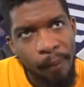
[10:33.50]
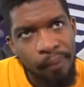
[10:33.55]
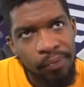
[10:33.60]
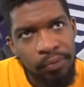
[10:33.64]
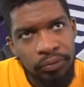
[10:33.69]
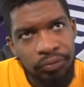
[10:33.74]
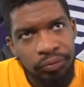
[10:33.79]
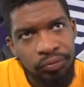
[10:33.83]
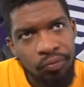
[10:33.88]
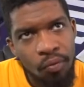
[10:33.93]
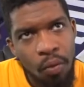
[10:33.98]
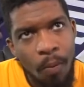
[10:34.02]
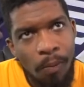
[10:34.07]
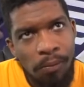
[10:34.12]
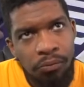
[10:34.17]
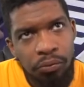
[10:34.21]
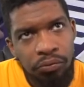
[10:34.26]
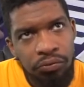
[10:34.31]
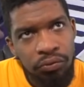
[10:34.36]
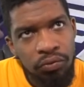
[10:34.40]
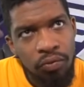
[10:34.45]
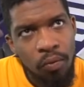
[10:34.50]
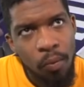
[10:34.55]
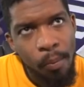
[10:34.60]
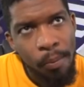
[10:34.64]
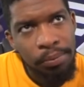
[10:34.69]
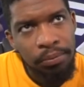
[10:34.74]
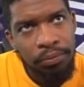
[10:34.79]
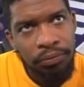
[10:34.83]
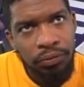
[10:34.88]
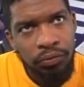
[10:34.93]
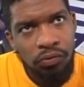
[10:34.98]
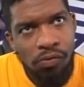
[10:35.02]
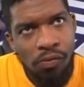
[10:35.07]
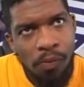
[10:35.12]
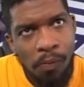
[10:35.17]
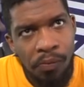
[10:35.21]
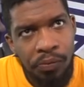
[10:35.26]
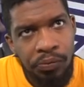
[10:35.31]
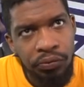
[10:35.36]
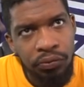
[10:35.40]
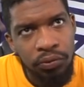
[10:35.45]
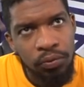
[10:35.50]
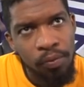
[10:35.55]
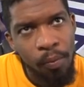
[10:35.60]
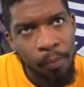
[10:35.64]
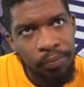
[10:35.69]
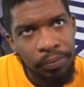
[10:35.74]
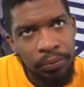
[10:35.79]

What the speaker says: Russ holds on to it. 3 seconds, they get out of there.